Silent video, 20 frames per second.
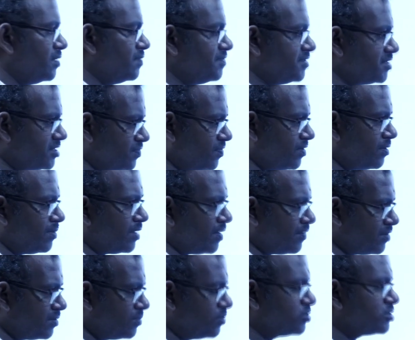which form
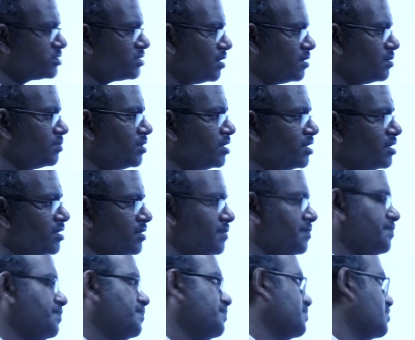having more solubility,
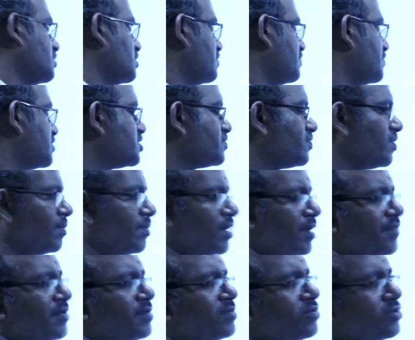which form
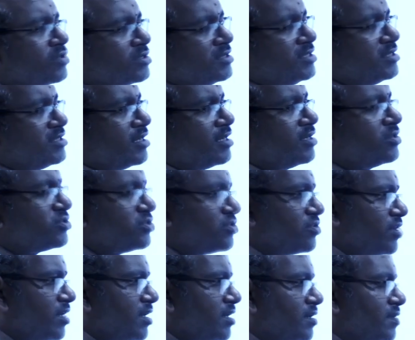having more dissolution
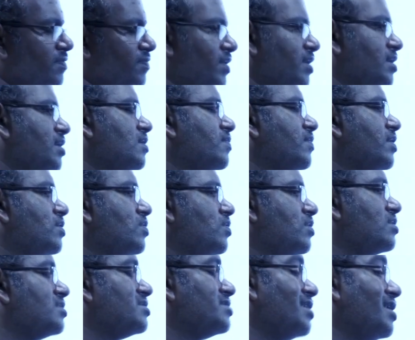rate. Finally, we are
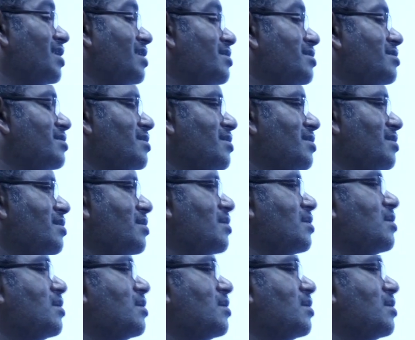going to select the